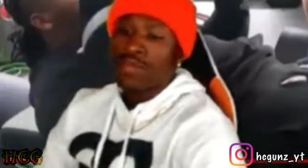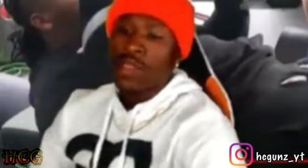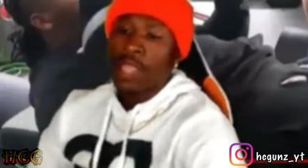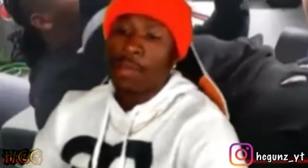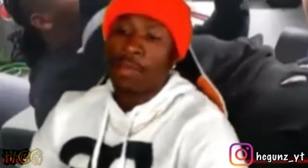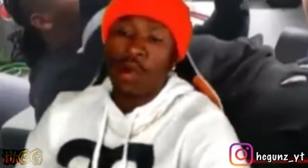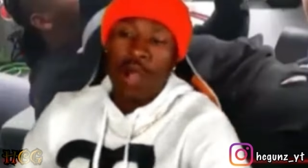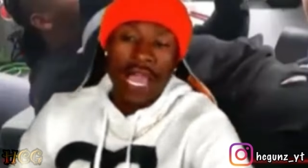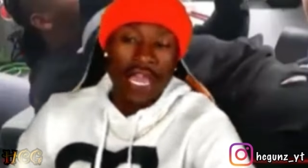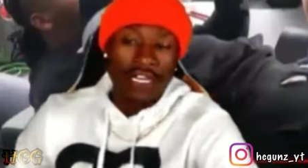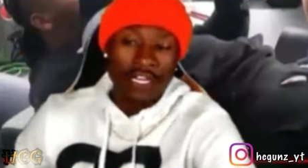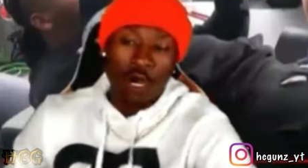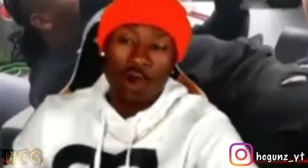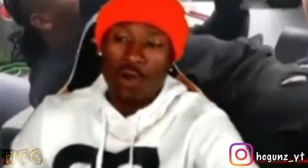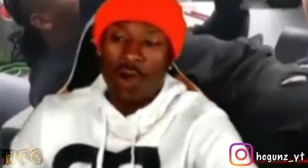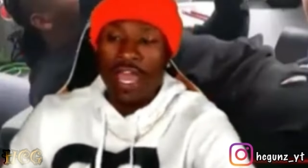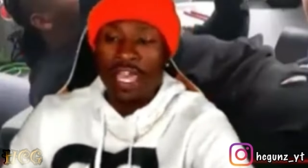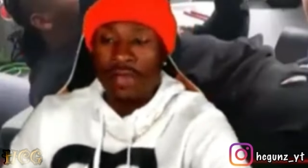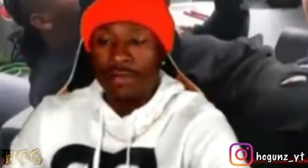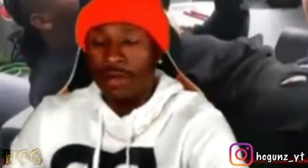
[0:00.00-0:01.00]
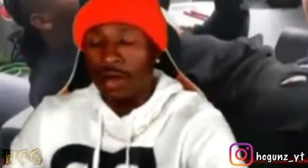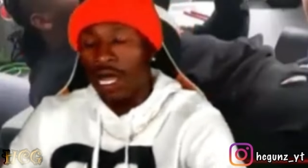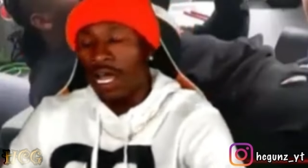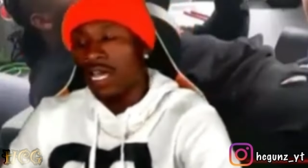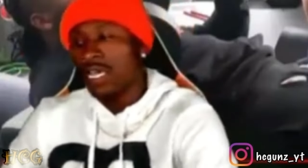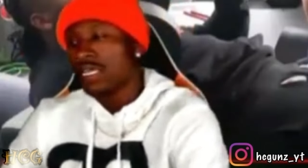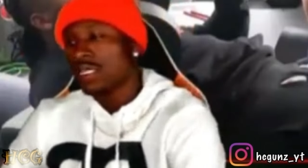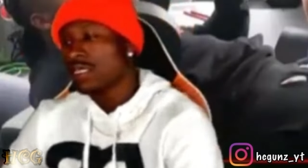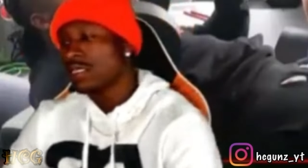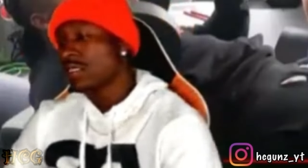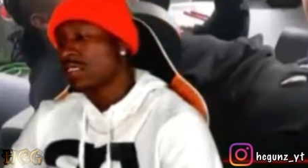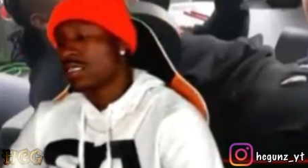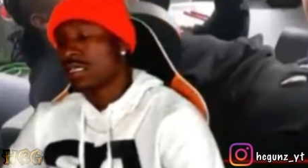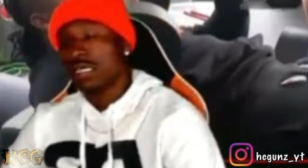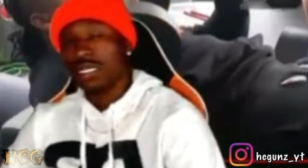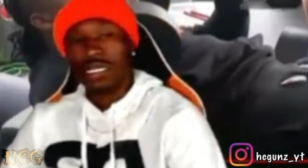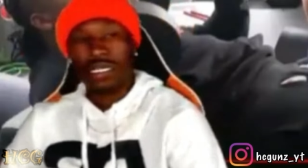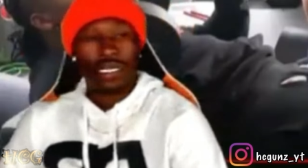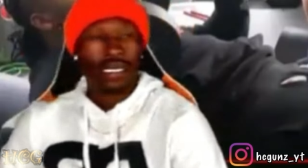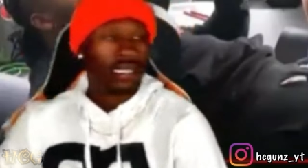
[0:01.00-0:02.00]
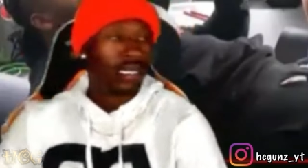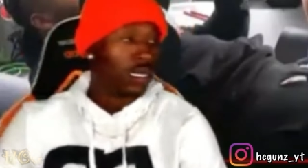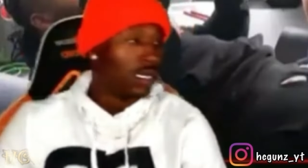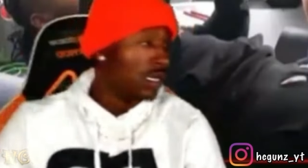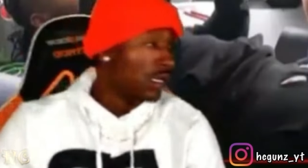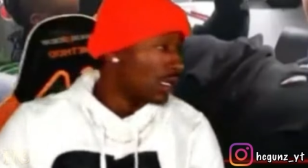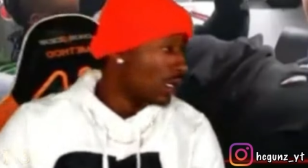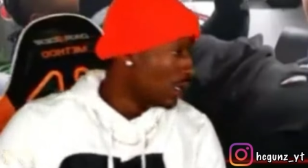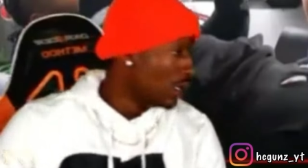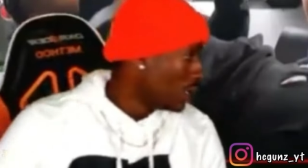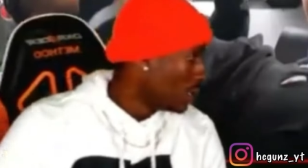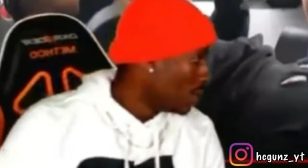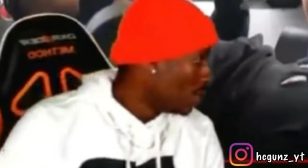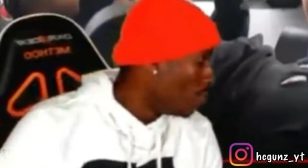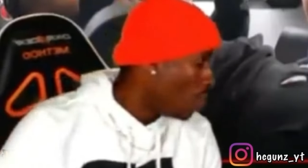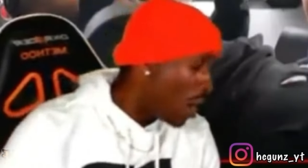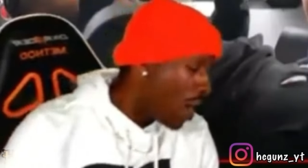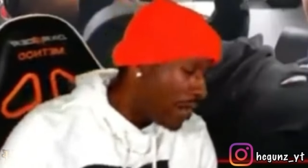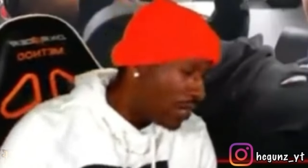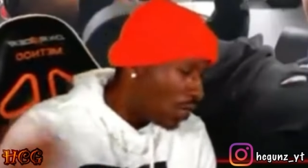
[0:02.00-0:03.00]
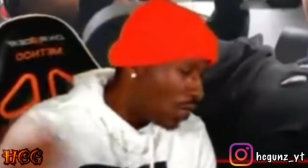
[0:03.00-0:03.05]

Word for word: Boy, ain't no way, boy. Boy, ain't